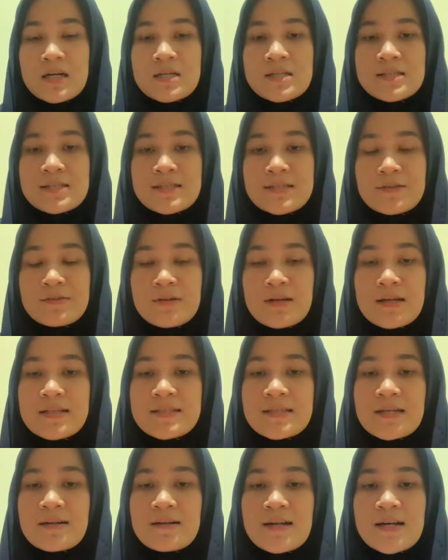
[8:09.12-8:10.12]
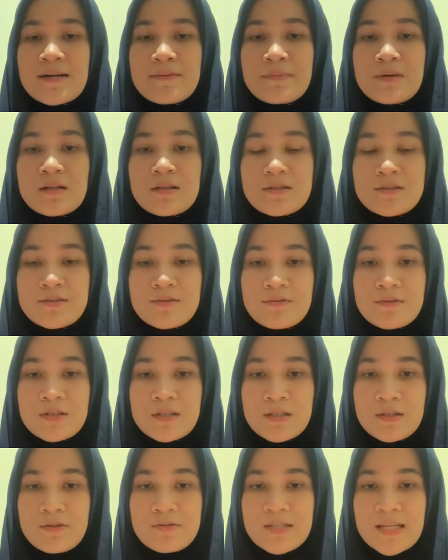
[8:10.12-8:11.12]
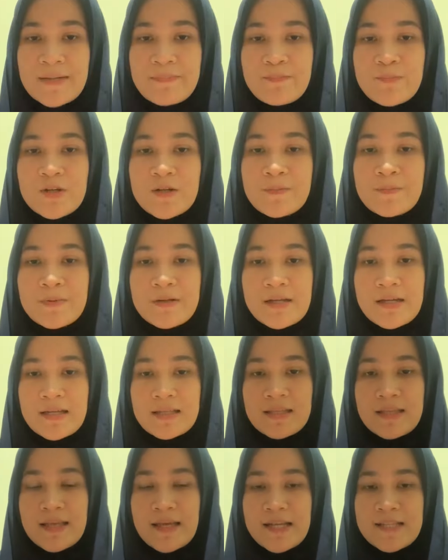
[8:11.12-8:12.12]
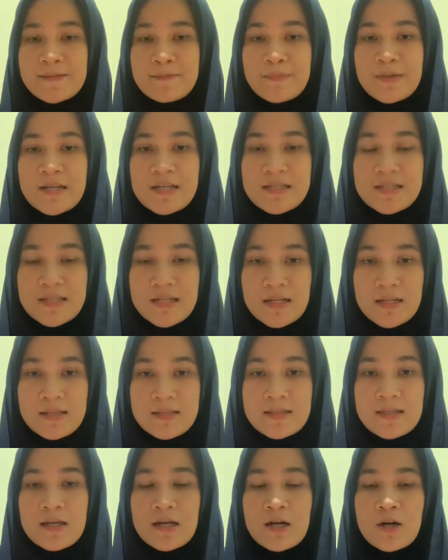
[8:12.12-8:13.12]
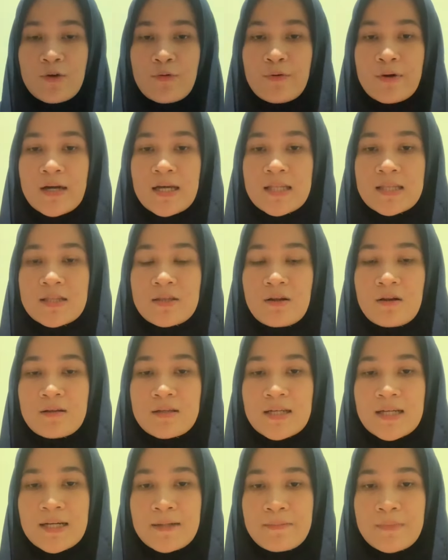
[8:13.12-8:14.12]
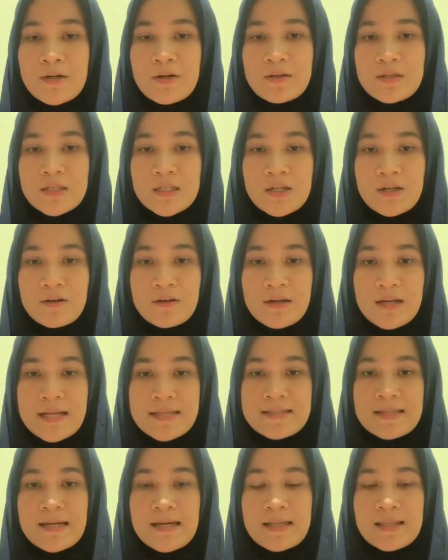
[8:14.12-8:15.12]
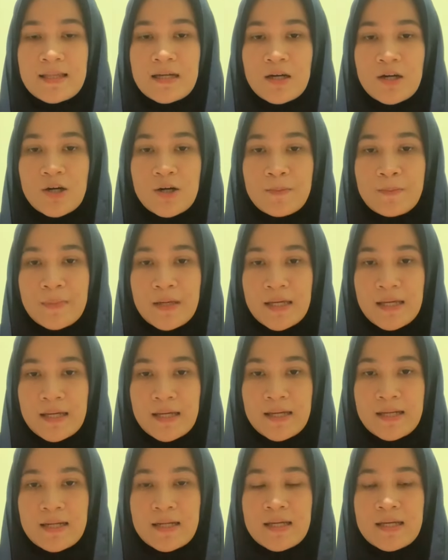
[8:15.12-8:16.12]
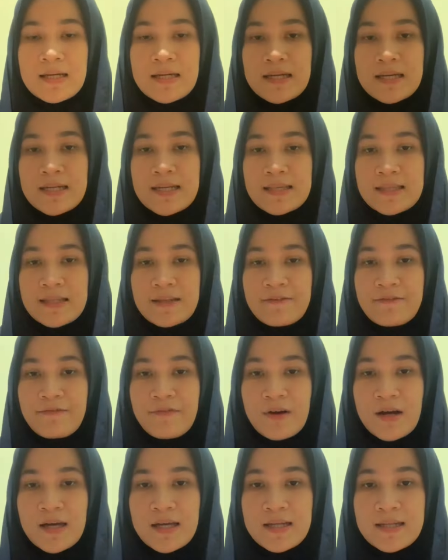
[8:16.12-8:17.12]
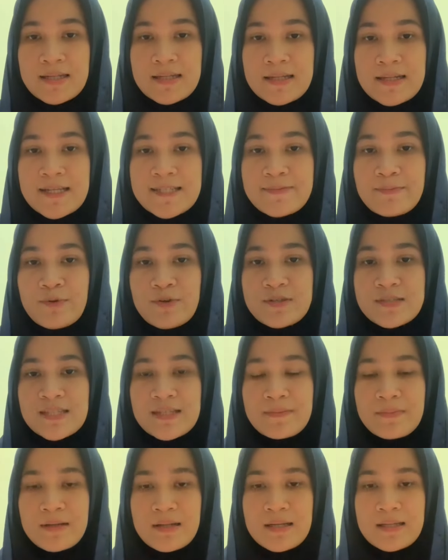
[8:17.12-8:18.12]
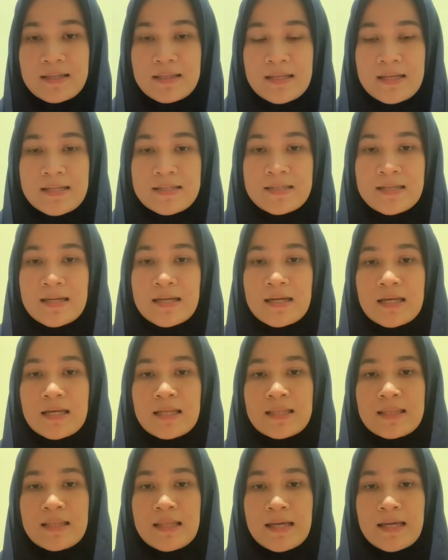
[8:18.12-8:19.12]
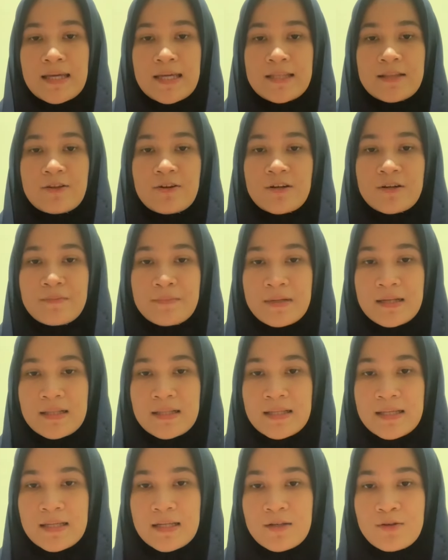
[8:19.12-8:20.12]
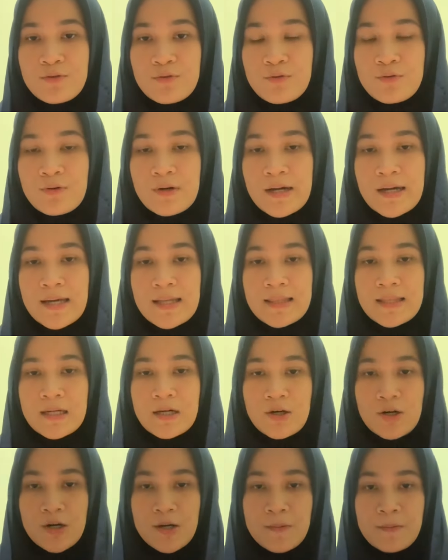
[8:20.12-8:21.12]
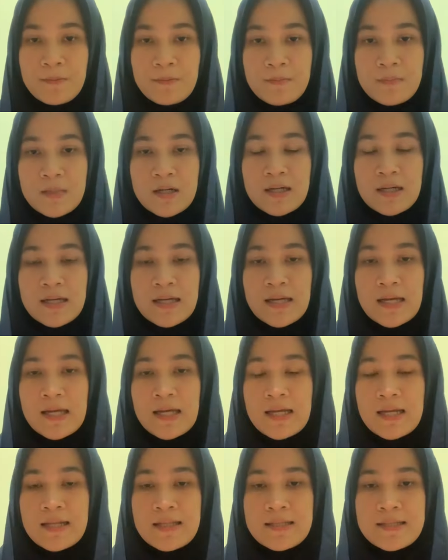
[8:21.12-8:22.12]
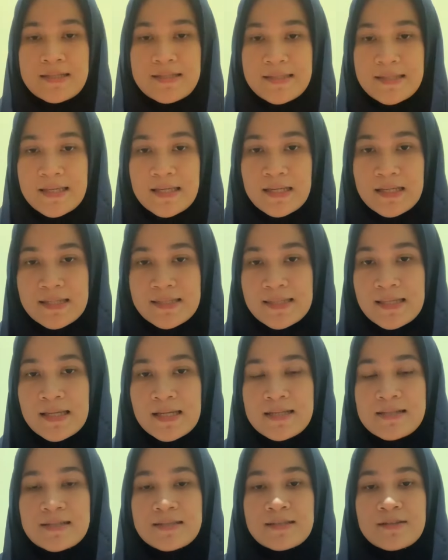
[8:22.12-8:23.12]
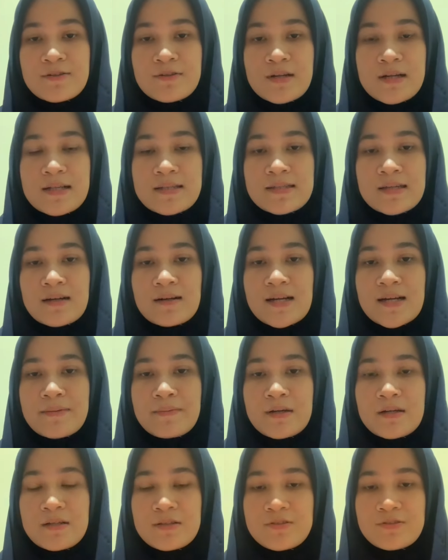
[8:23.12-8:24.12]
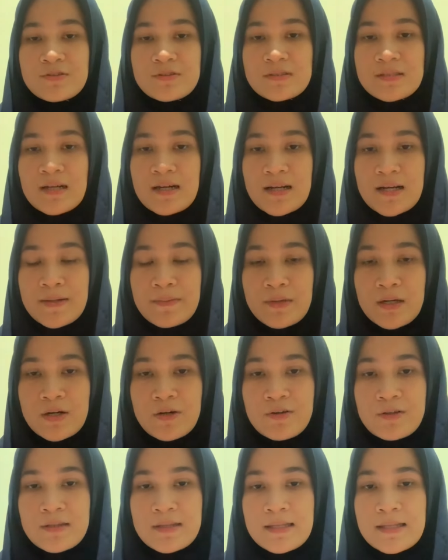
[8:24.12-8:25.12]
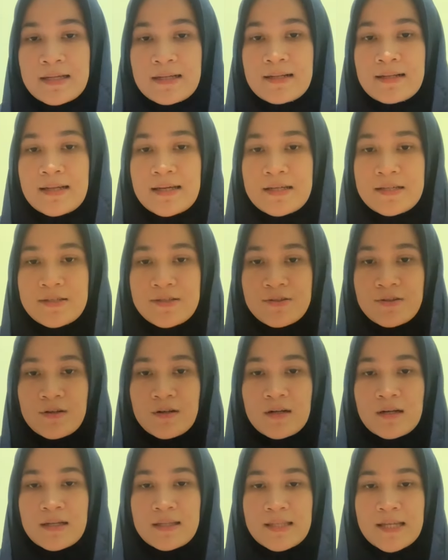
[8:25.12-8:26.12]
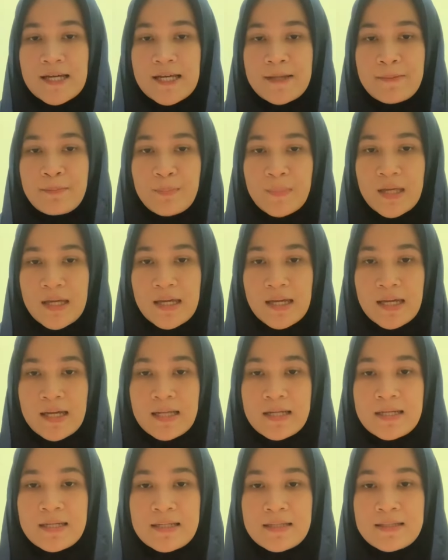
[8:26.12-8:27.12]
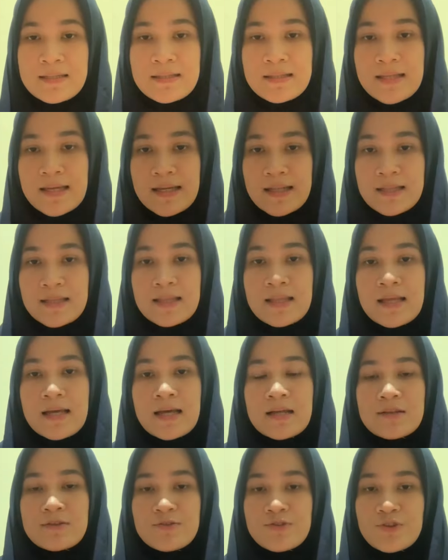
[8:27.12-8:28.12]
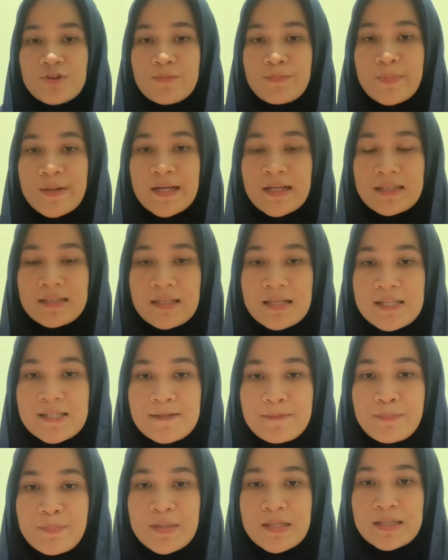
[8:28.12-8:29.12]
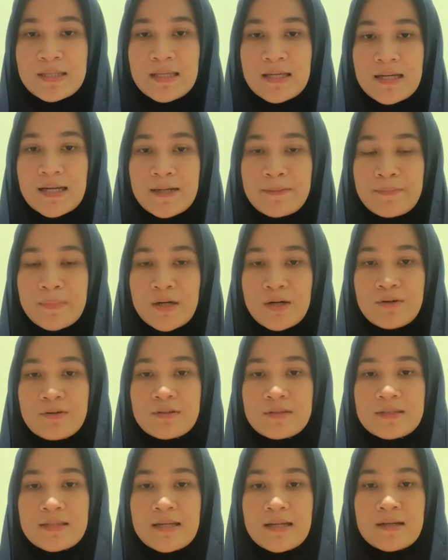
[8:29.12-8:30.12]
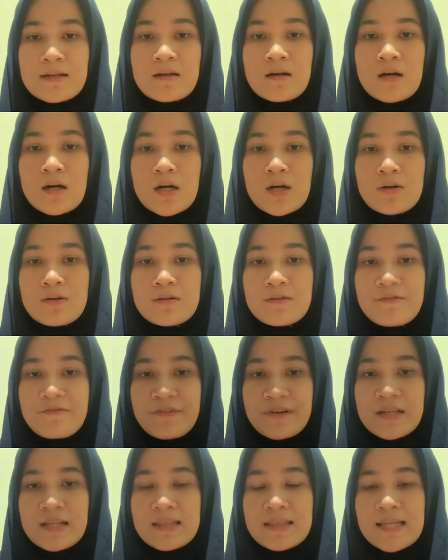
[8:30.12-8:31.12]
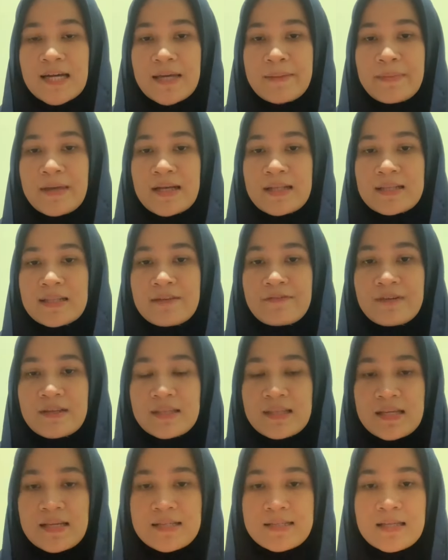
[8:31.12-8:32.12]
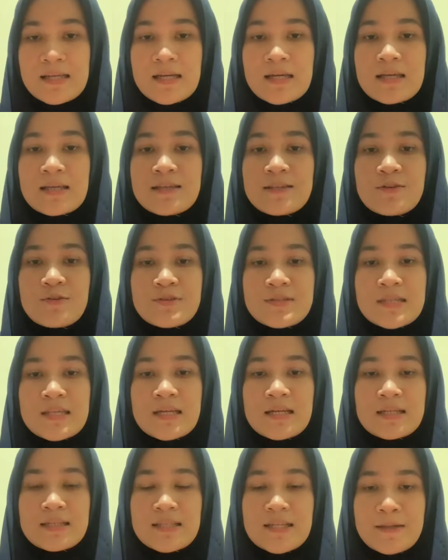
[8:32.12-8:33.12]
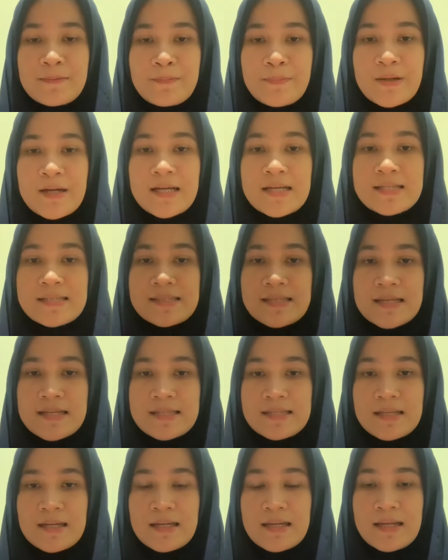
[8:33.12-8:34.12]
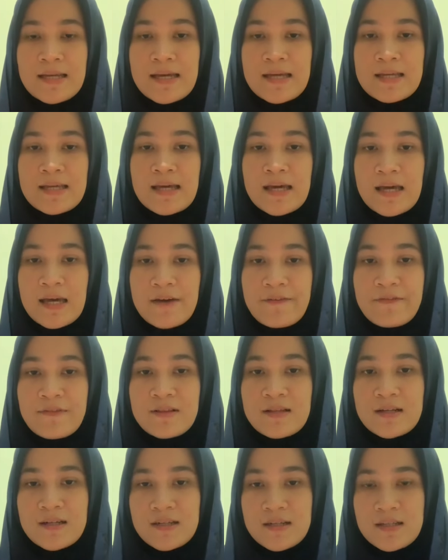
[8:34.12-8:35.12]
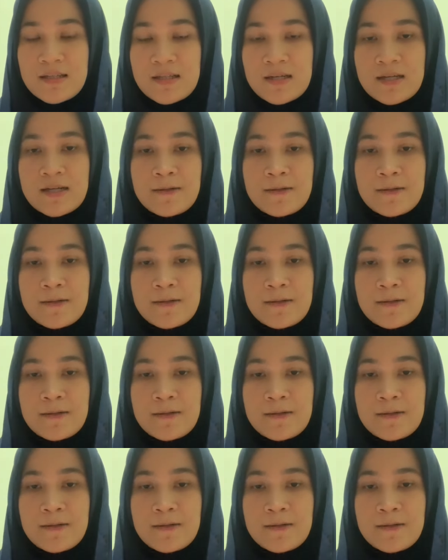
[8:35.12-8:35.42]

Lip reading: students are able to use appropriate expressions when talking about chores at home and identify the responsibilities they normally do at home. And 6, students are able to talk about their leisure time and then to practice speaking about their own free time activities using the phrases they have learned.